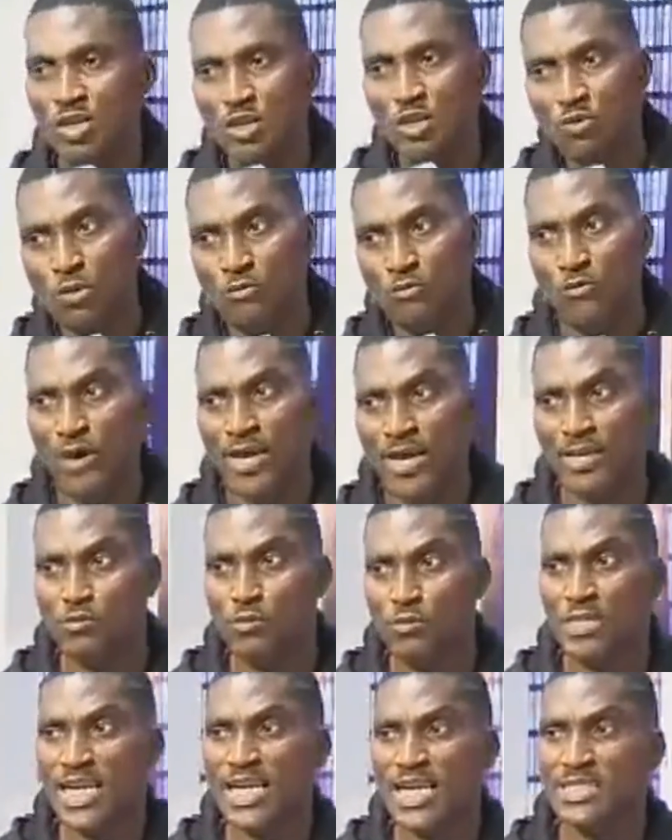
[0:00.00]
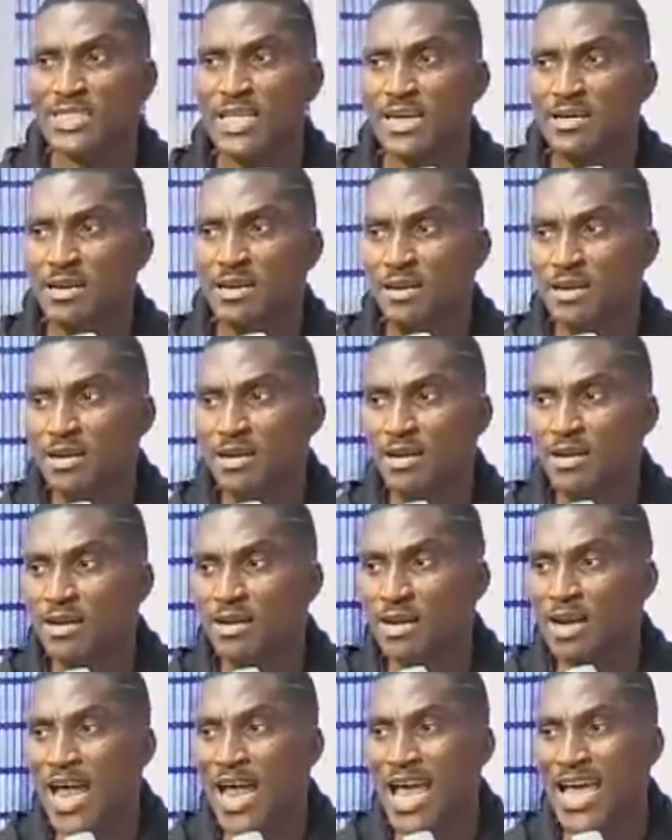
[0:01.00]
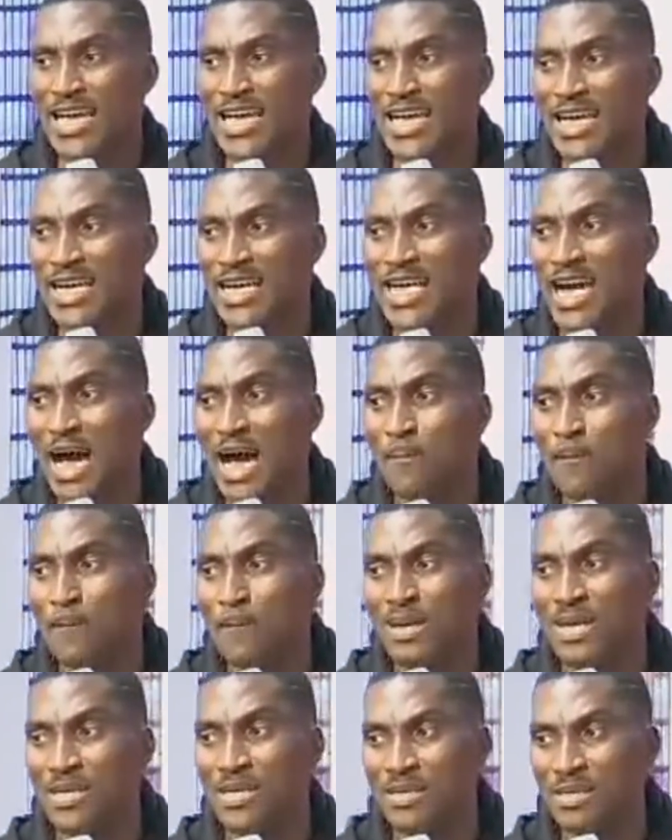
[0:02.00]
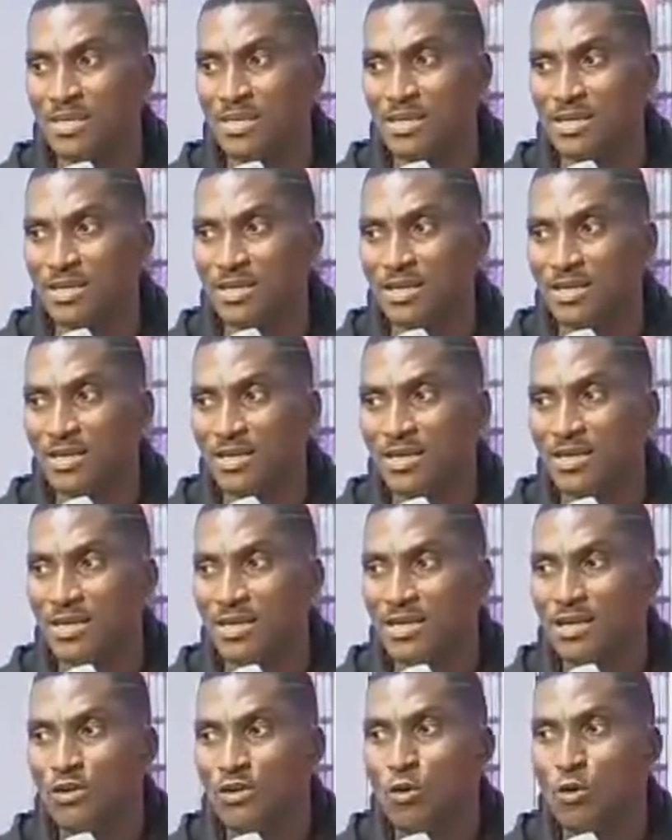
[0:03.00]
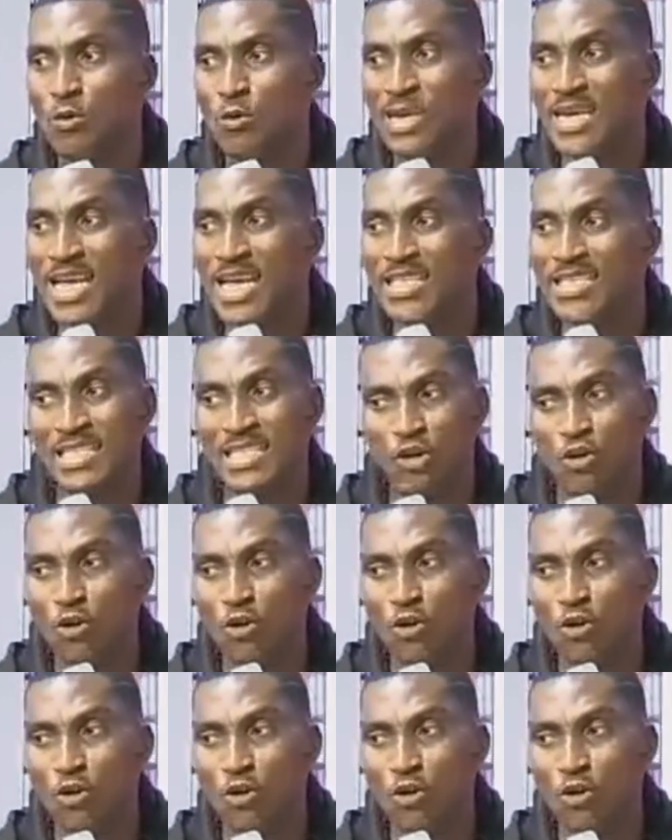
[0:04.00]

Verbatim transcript: Don't forget what I said. Like gambling, only the